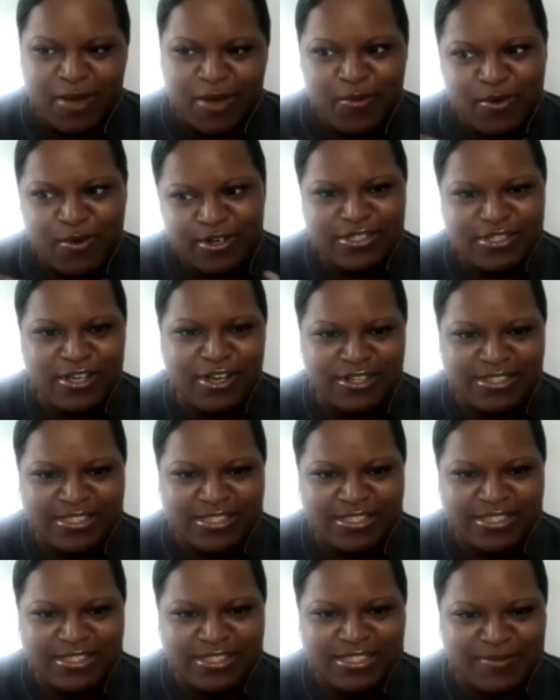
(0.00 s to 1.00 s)
And I
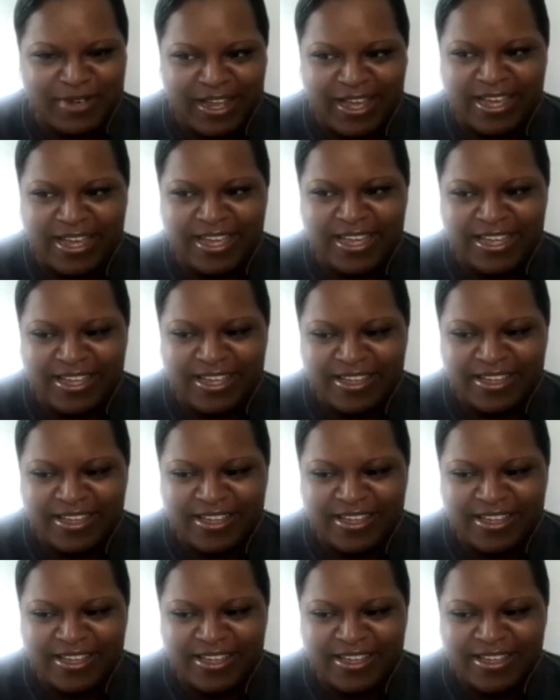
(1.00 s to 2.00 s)
said, I want to
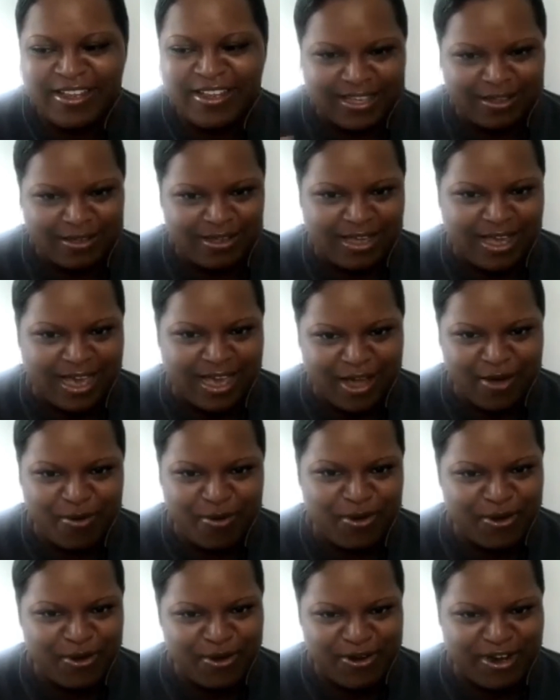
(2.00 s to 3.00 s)
have a conversation with them.
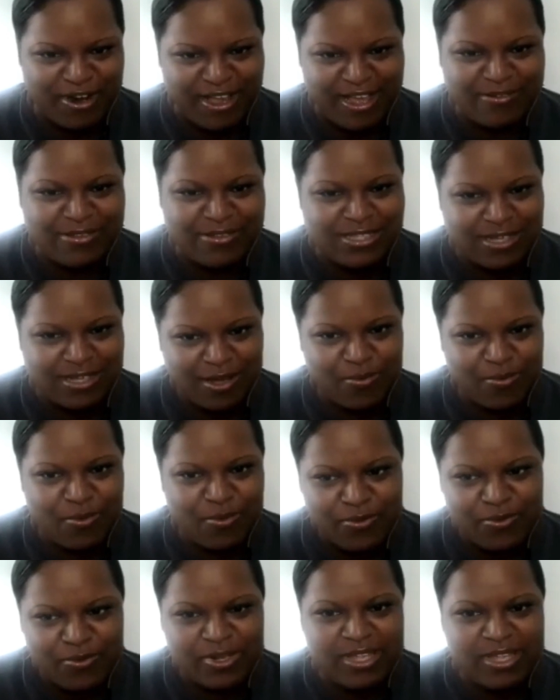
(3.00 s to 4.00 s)
I want to talk to them
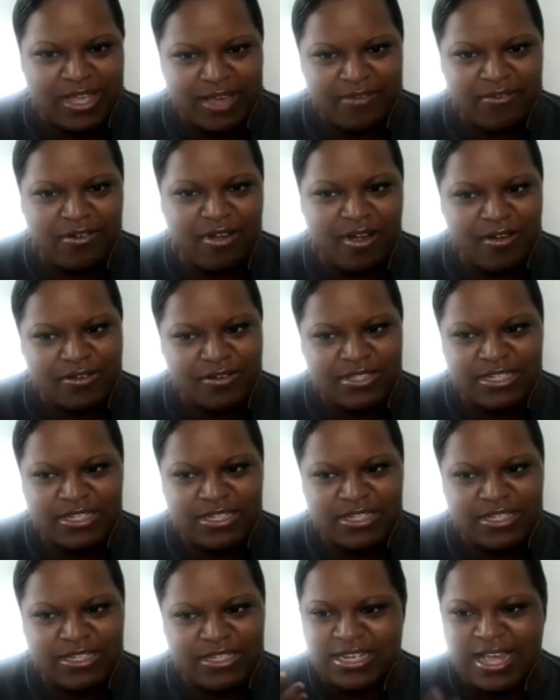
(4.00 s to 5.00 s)
like
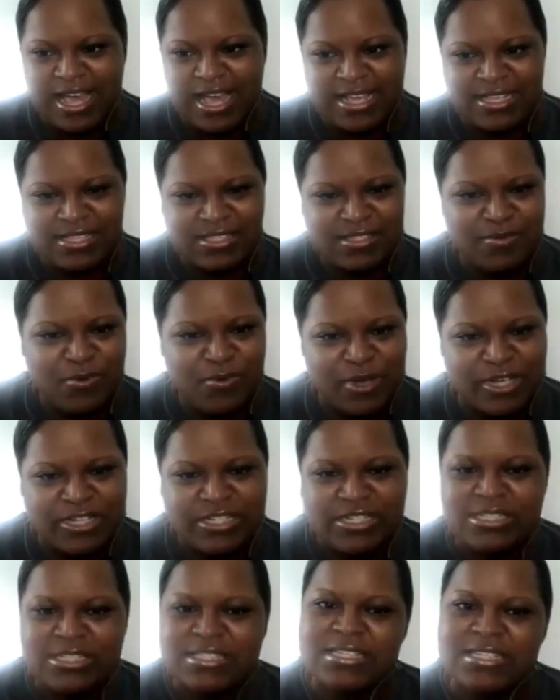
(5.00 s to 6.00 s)
how we are
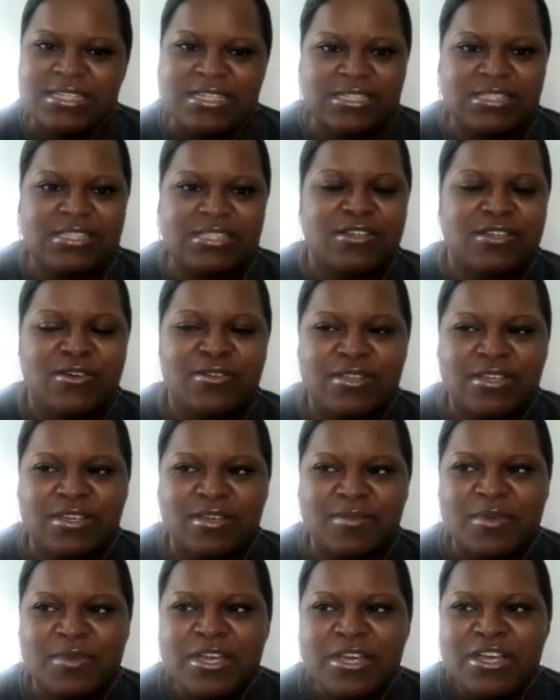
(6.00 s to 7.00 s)
now. I was like, I want to really have
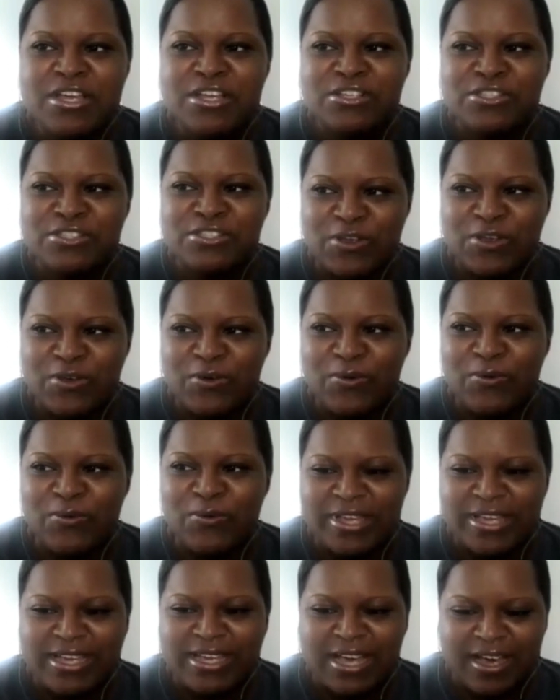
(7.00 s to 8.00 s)
a conversation and
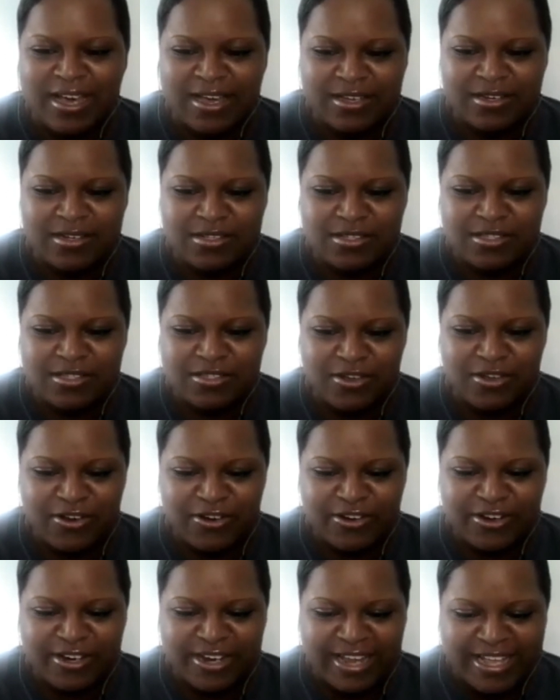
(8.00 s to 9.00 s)
ask them questions and get to
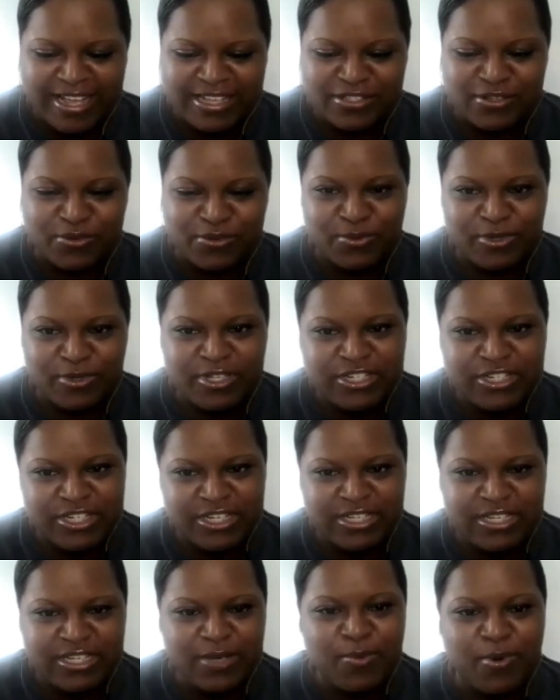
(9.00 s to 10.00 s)
know them.
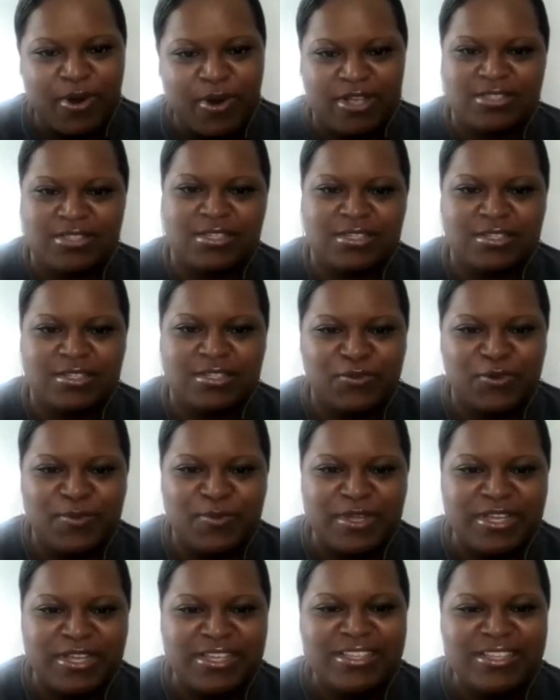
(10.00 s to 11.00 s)
So it kind of
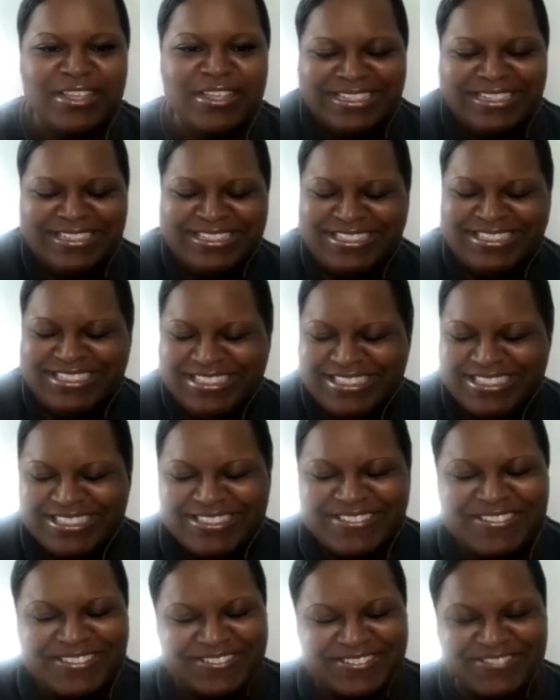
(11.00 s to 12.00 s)
started as a
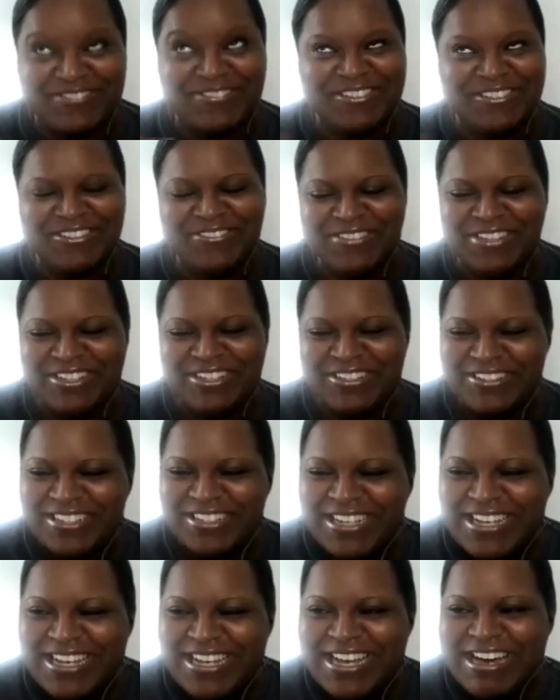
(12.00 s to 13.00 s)
really janky process
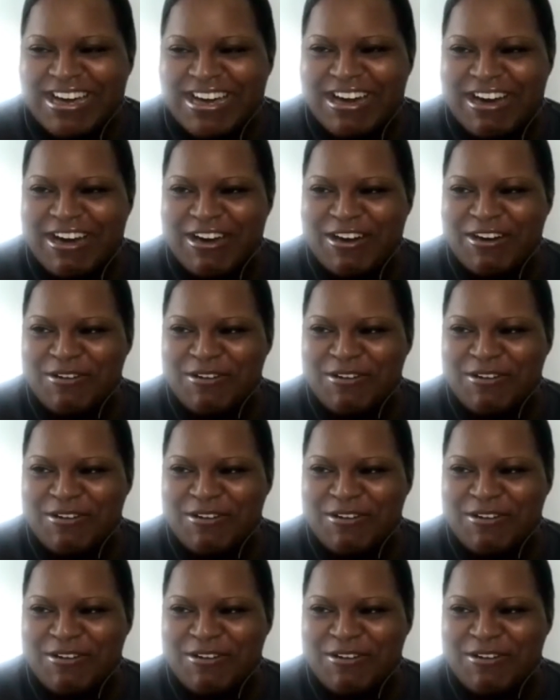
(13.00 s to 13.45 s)
for me.